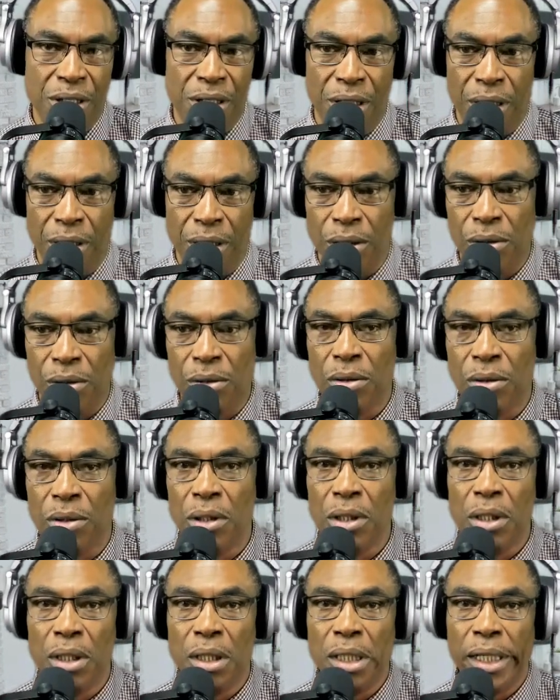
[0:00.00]
to you.
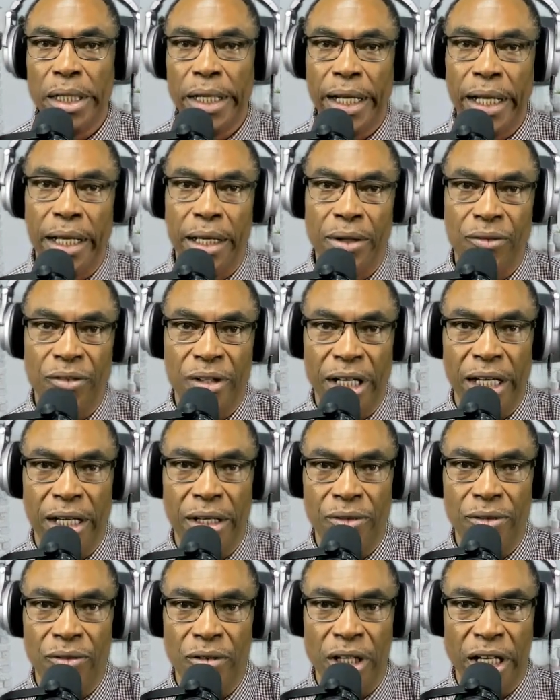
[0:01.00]
And
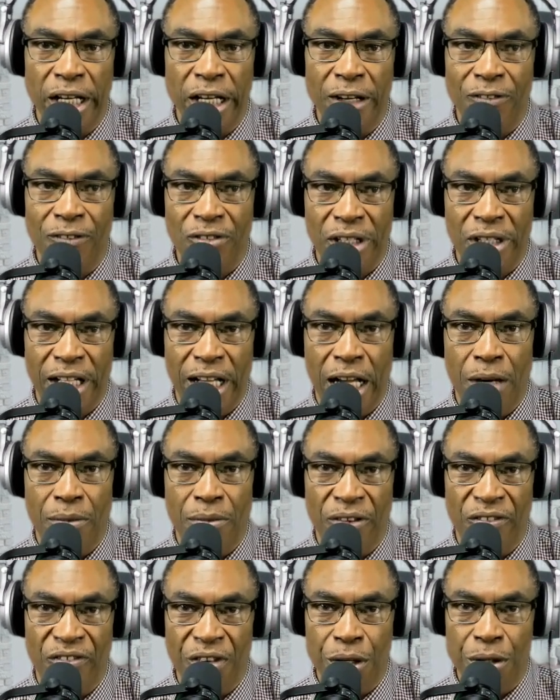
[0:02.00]
then if they
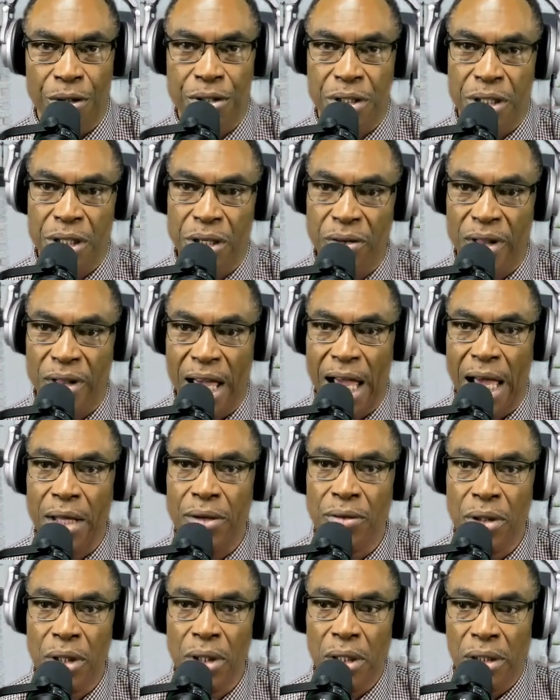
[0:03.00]
refuse to do
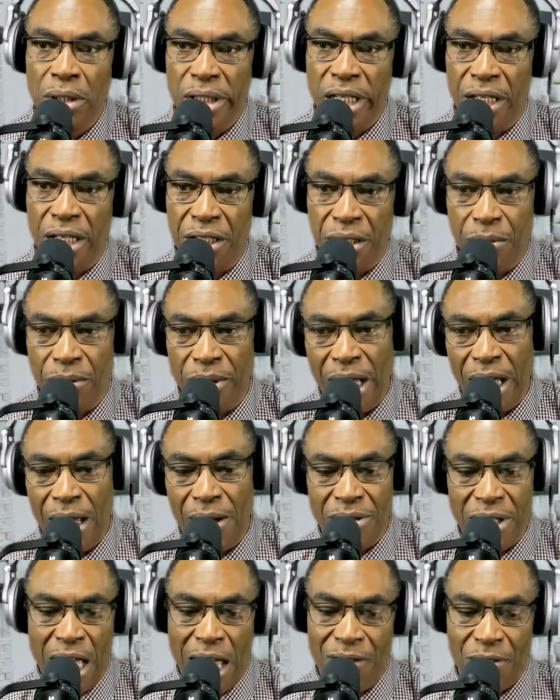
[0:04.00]
that, then you would
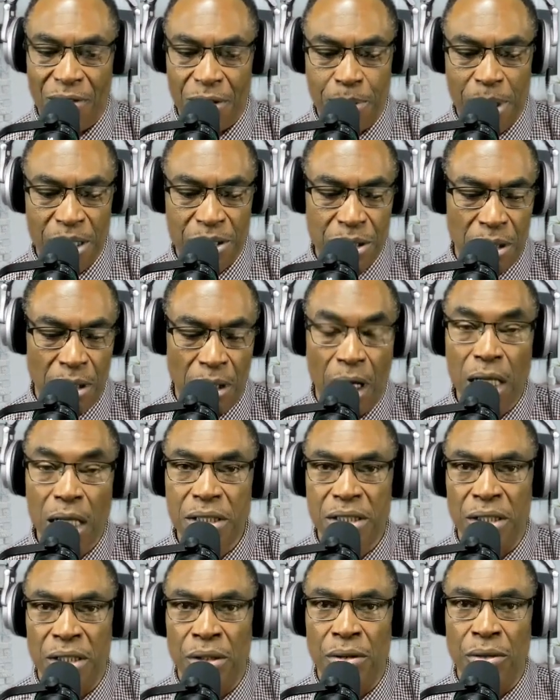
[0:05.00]
have to have a special
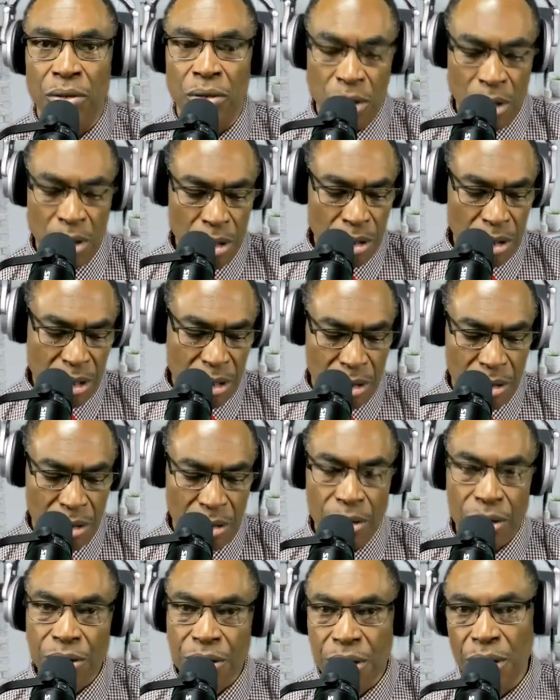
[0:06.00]
lawsuit
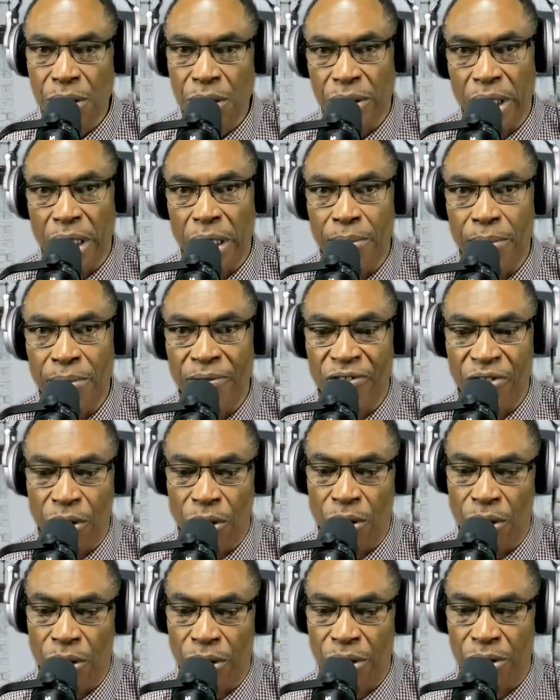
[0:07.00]
to sue them
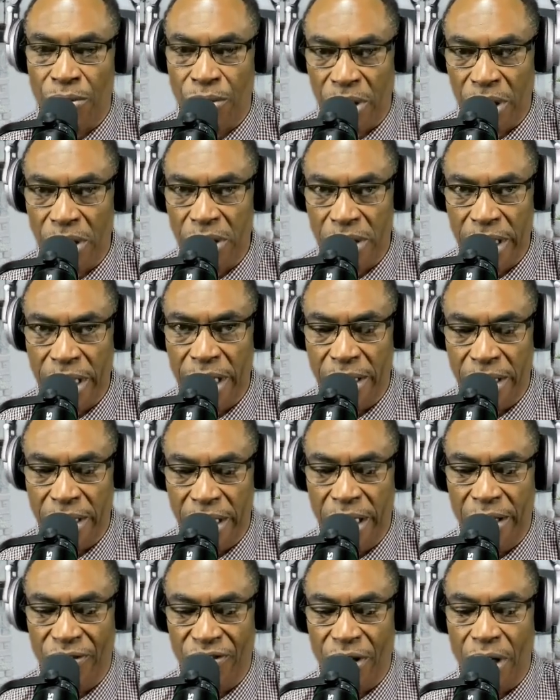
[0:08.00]
for the real estate
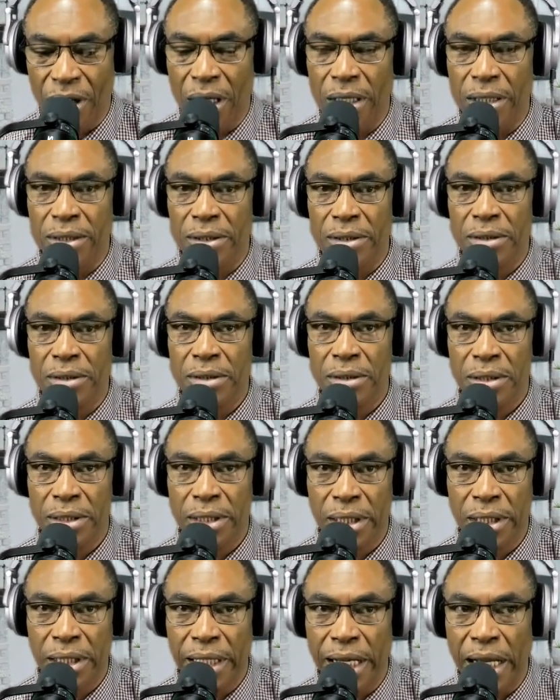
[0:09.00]
deed fraud.
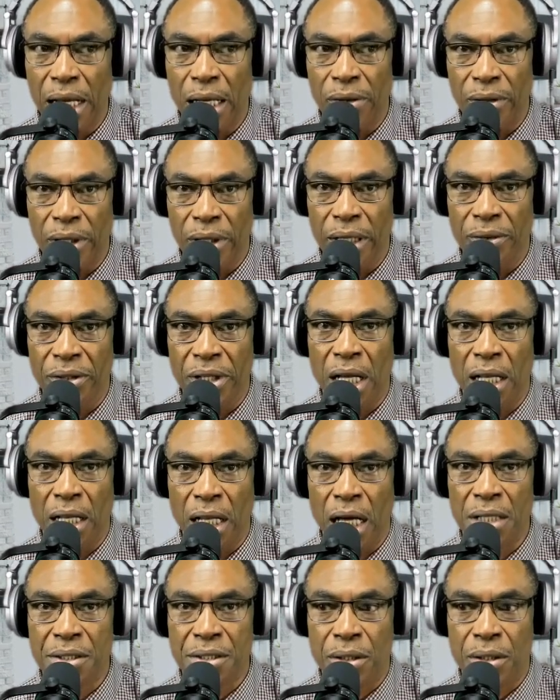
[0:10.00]
Yeah, and that
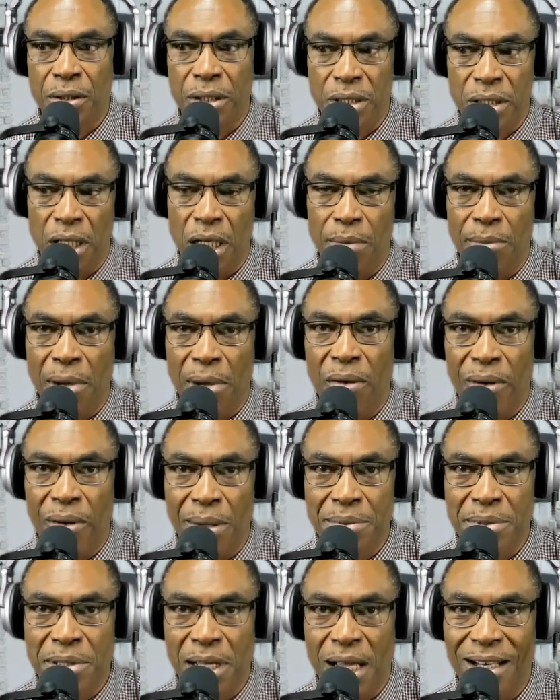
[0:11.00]
lawsuit is on my
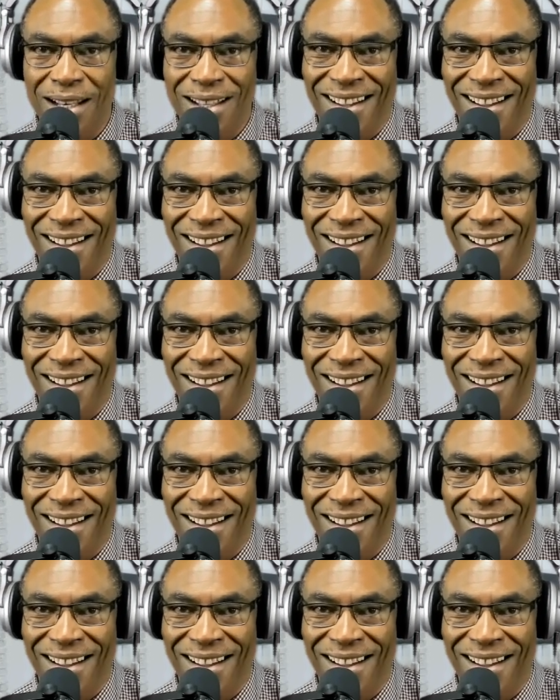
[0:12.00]
website